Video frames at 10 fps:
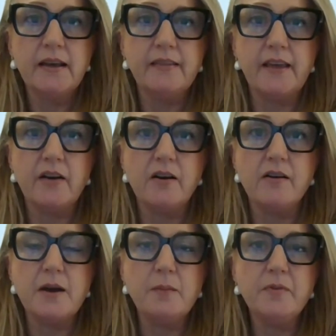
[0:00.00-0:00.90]
There are a
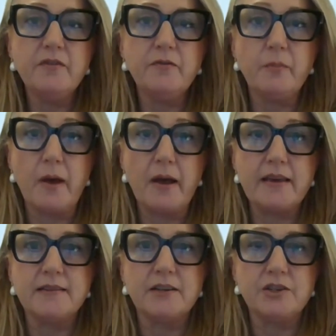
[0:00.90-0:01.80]
number of
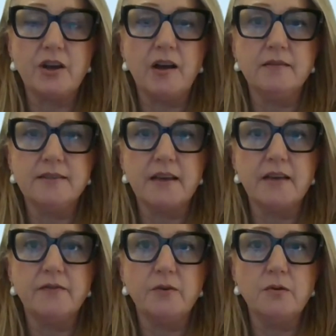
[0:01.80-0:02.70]
ways a
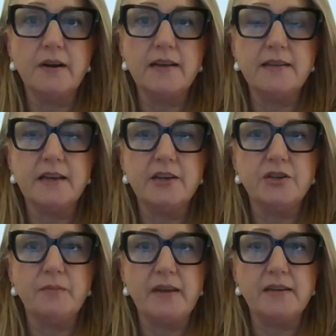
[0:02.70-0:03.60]
child-safe
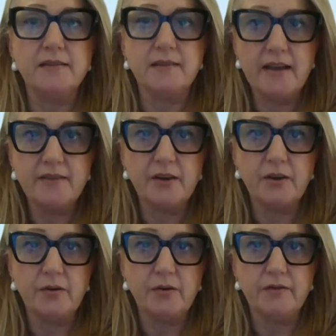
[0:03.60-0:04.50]
organisation may design their
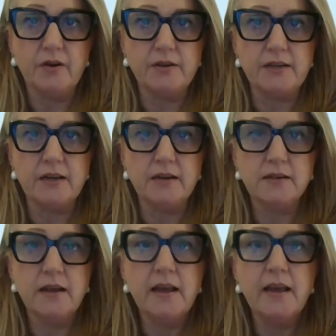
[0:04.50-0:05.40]
code of conduct.
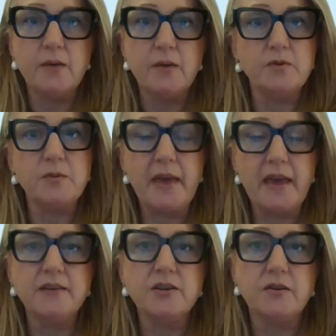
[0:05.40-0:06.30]
It will
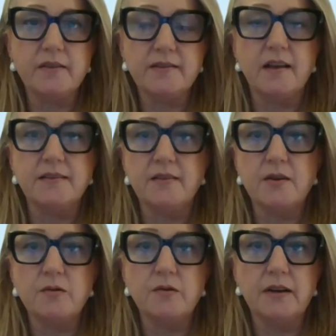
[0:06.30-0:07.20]
depend on the size of
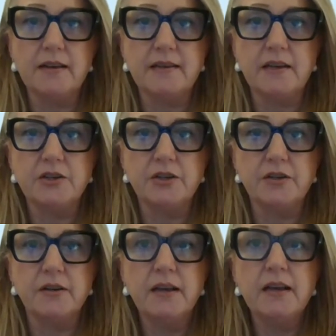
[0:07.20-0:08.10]
the
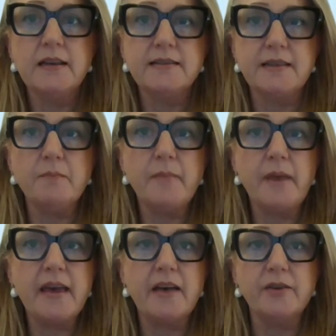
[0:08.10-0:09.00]
organisation. Some
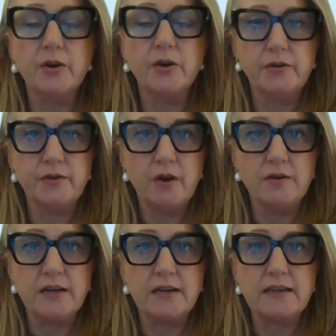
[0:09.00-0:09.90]
may have a code of
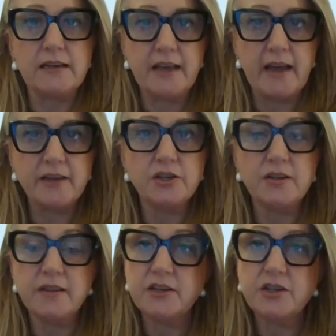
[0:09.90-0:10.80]
conduct attached
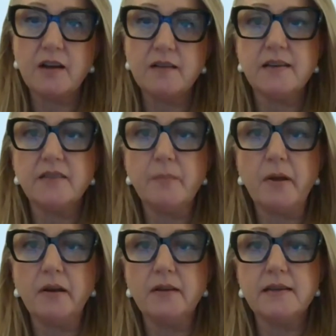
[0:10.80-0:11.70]
to their child-safe
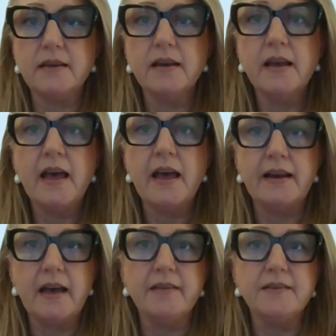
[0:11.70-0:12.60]
policy, and
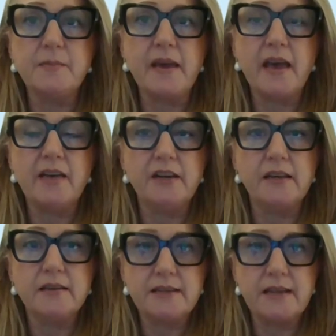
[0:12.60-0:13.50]
others may have an
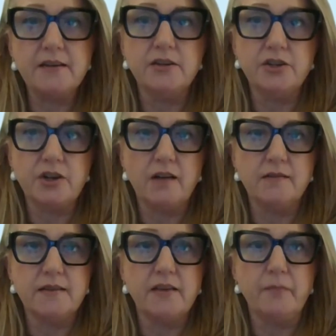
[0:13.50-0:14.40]
extended
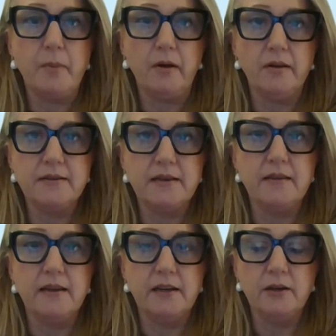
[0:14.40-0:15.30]
child-safe policy
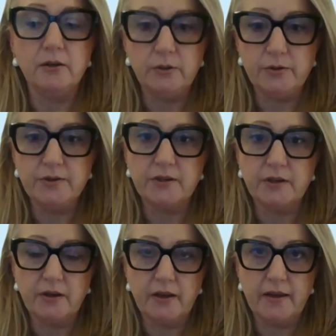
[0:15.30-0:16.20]
that includes
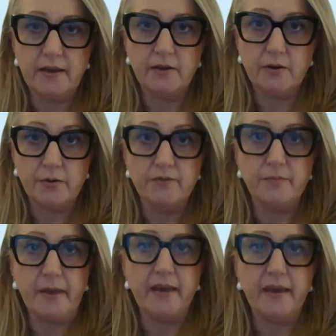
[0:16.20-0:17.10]
a code of
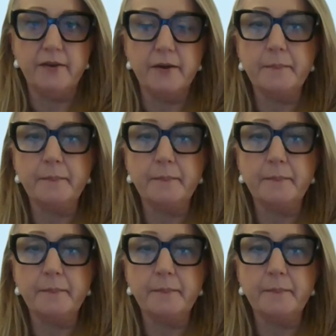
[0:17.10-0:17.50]
behaviour.